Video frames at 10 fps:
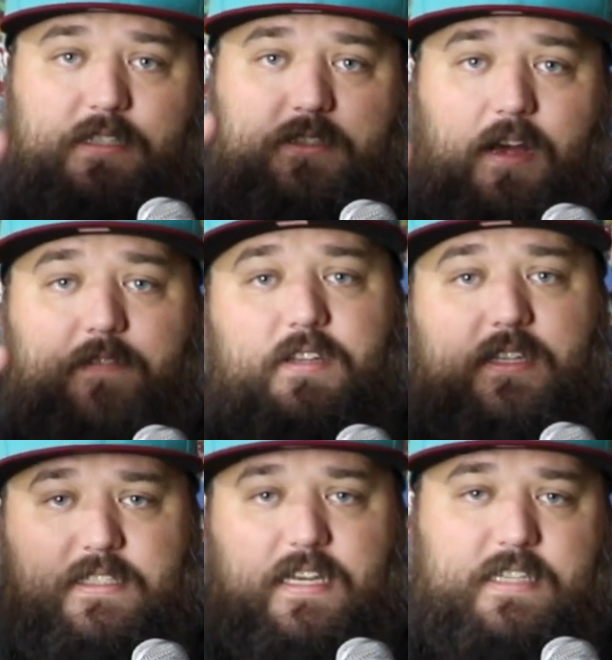So after
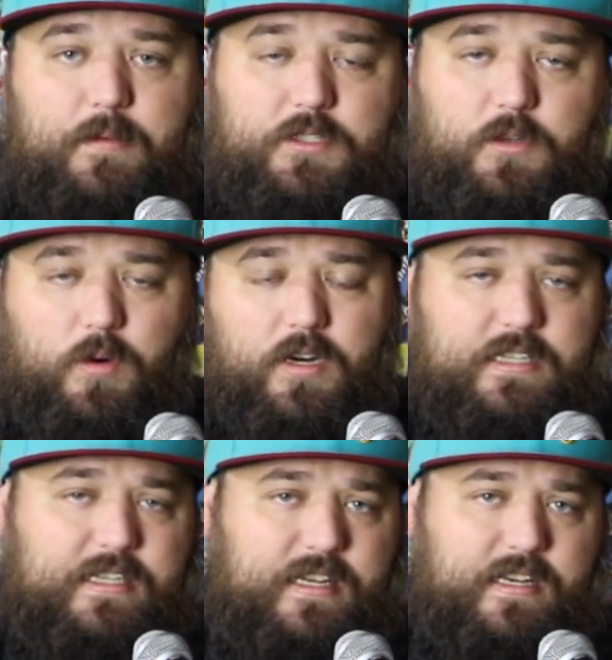this next episode, we're going to
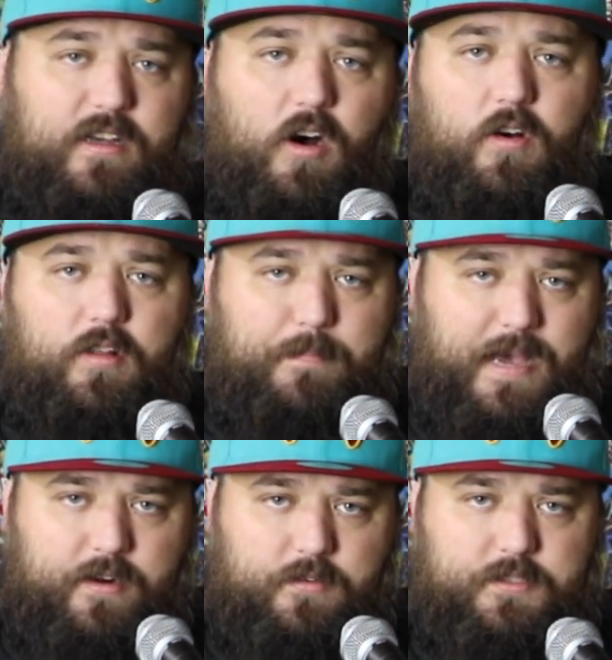dig in all the
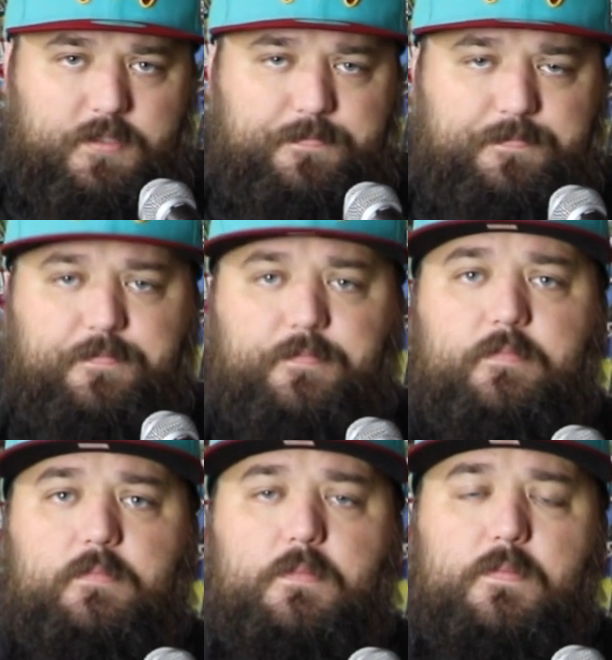battles,
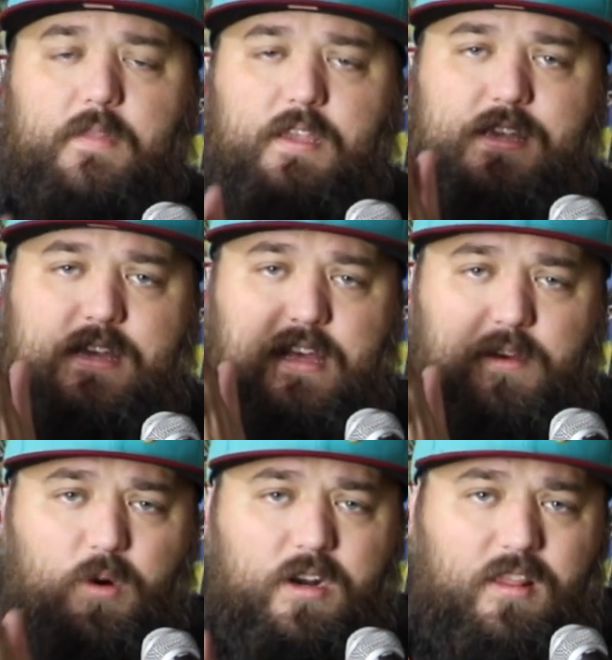
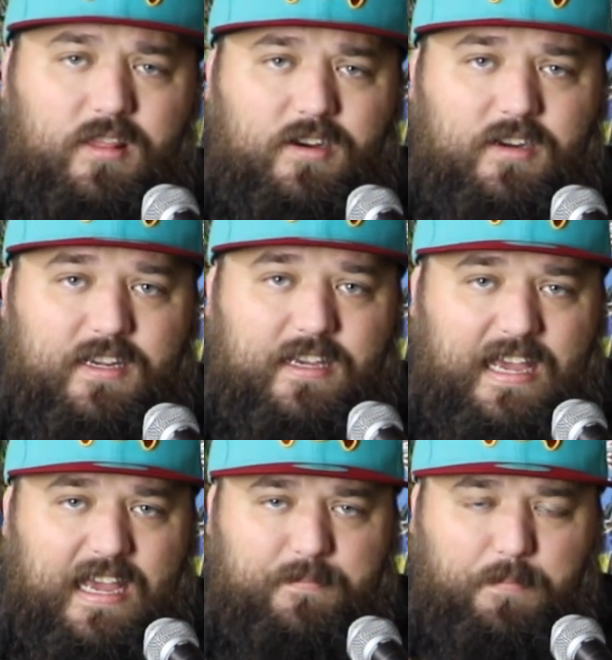and we're going to look
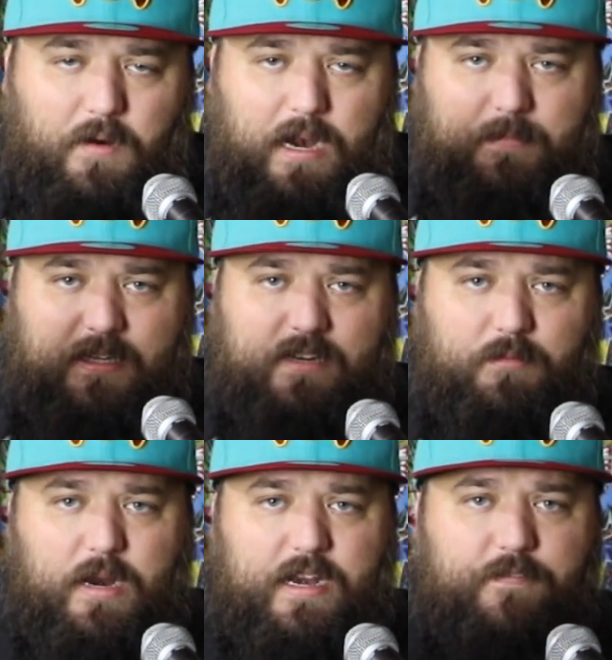and prep to get
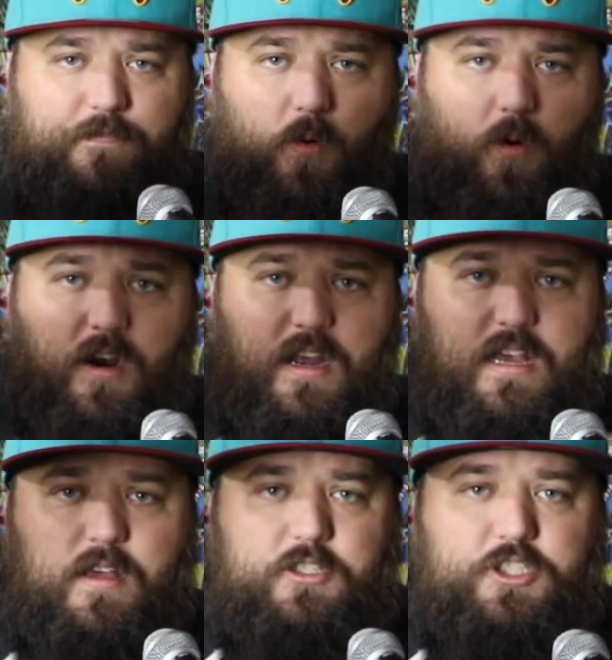ready for
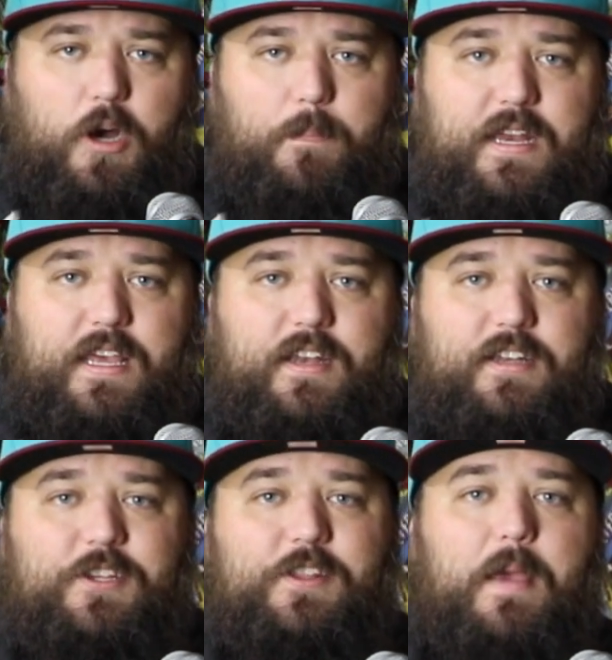jumping
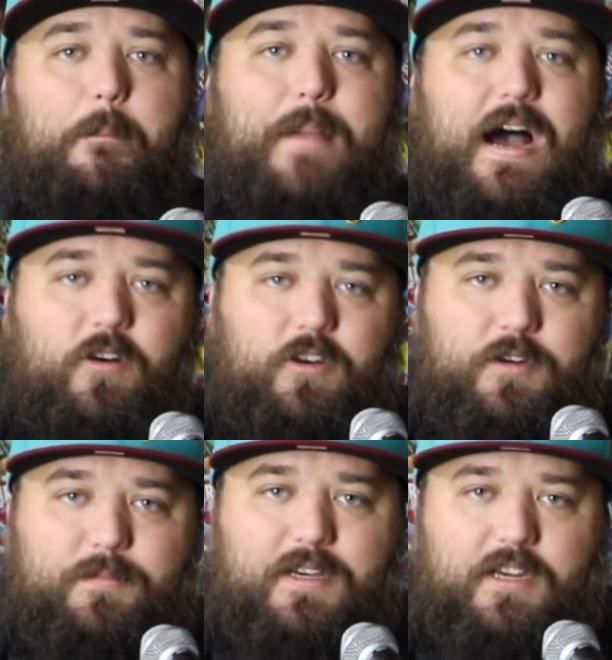into the
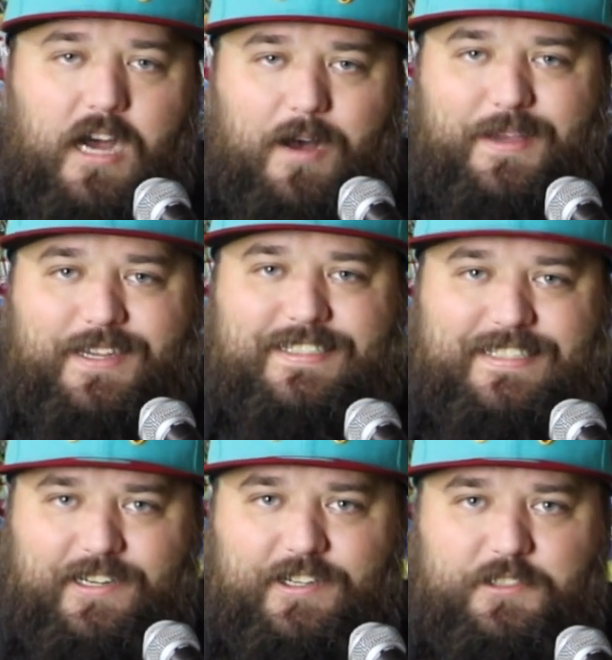Amalgam comic
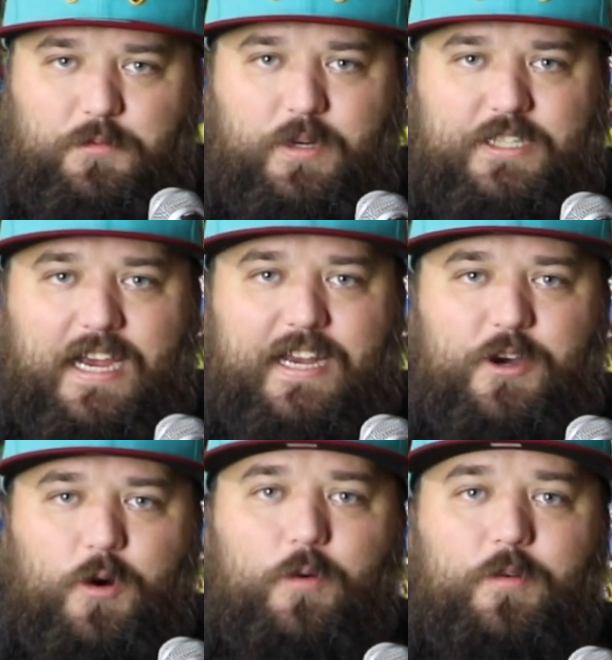series, which I
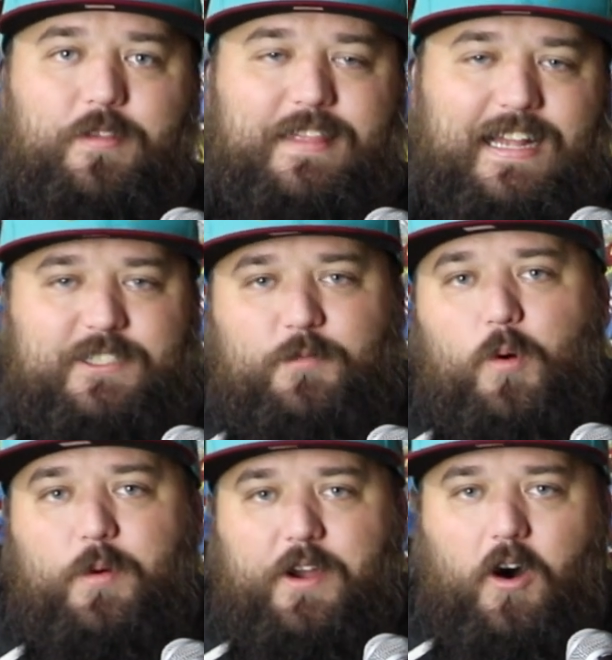know that's what
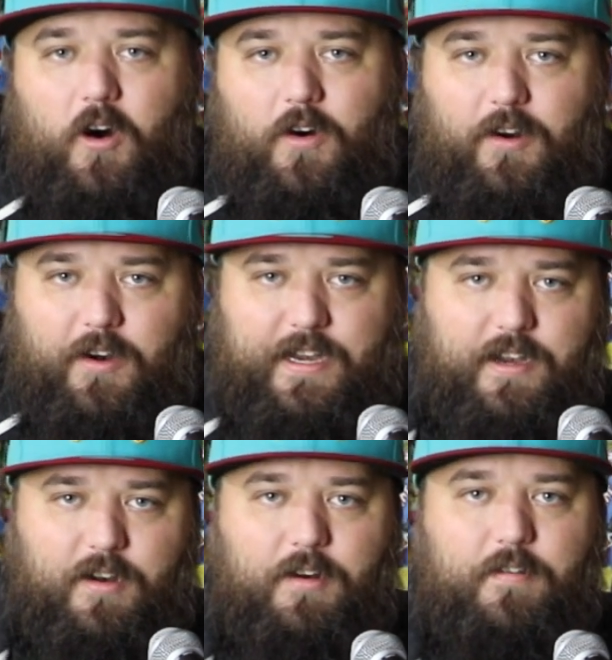we all are
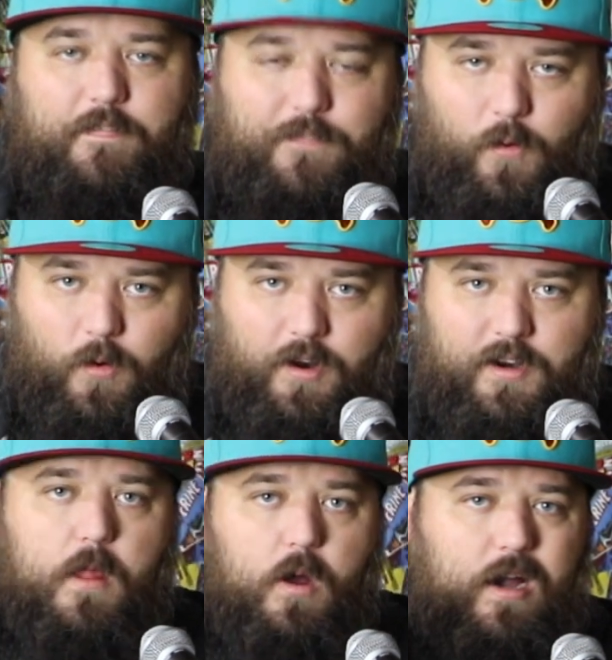here for.
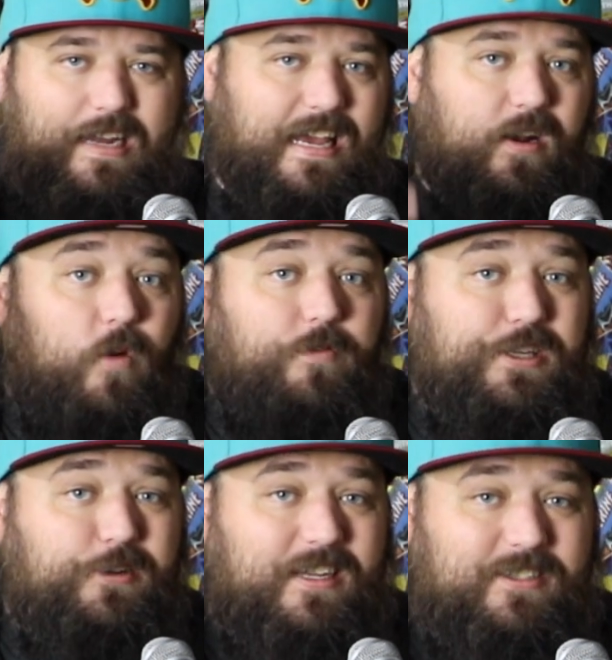Again, hopefully
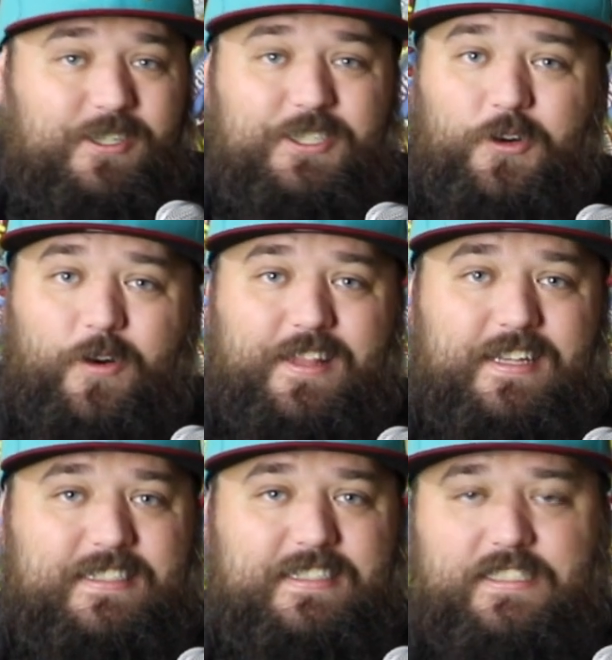you guys are enjoying
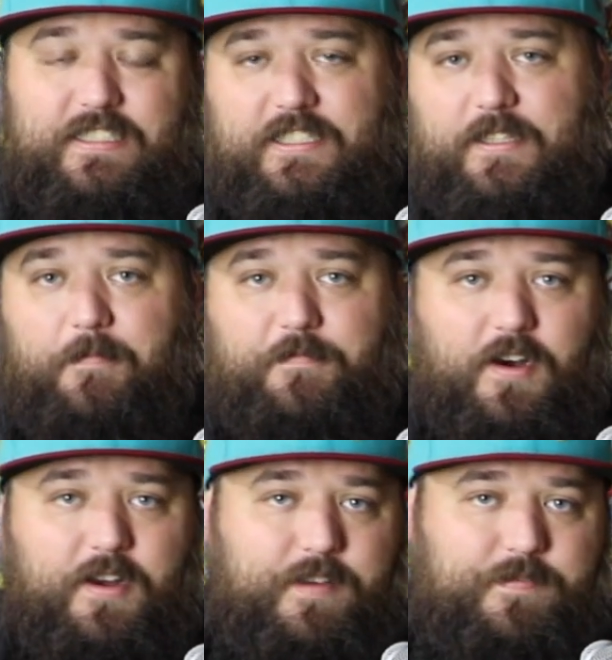this. This is just something
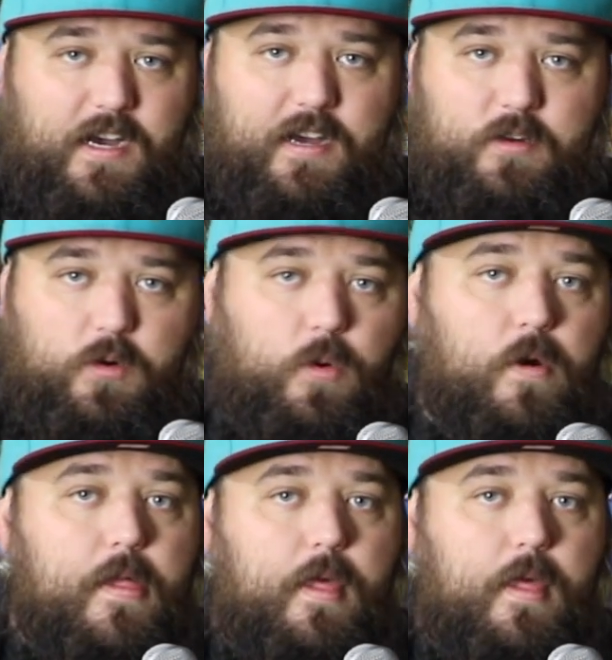fun. If not, cool.